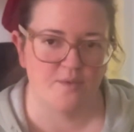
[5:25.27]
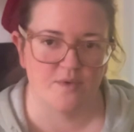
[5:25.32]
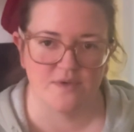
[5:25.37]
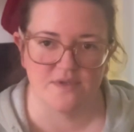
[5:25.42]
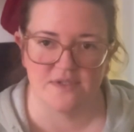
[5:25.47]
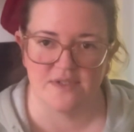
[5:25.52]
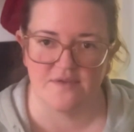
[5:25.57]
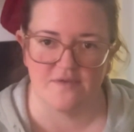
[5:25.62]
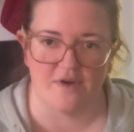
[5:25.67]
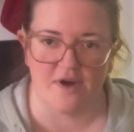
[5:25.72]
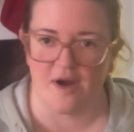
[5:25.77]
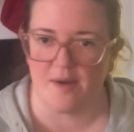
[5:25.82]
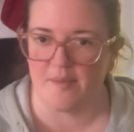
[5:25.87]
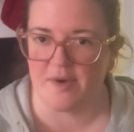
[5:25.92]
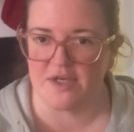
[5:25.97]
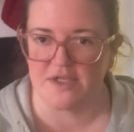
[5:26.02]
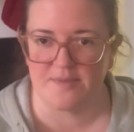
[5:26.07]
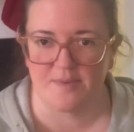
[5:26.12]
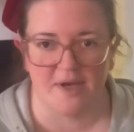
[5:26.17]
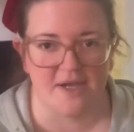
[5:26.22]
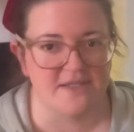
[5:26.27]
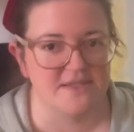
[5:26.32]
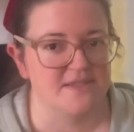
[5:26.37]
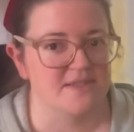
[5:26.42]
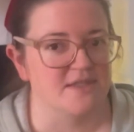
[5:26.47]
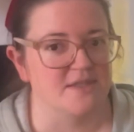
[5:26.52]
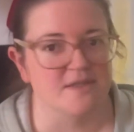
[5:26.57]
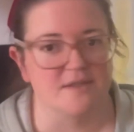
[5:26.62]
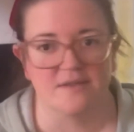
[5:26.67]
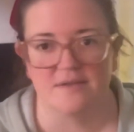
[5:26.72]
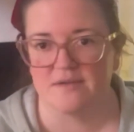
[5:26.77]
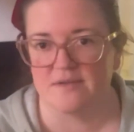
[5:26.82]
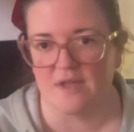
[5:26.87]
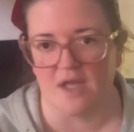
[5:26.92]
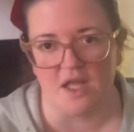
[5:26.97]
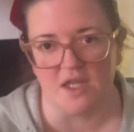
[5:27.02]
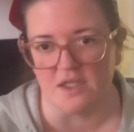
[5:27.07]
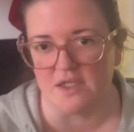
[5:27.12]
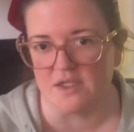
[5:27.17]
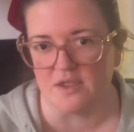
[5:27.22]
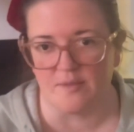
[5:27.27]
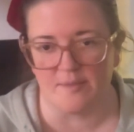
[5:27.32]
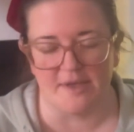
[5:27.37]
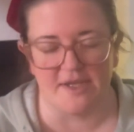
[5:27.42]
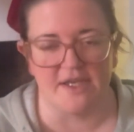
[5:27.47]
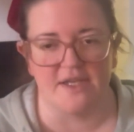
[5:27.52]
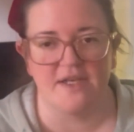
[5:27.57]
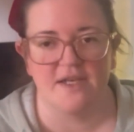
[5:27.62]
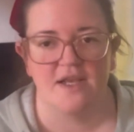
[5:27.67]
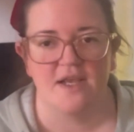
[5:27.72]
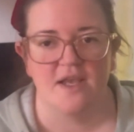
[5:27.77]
won't see very much pasta, a little bit.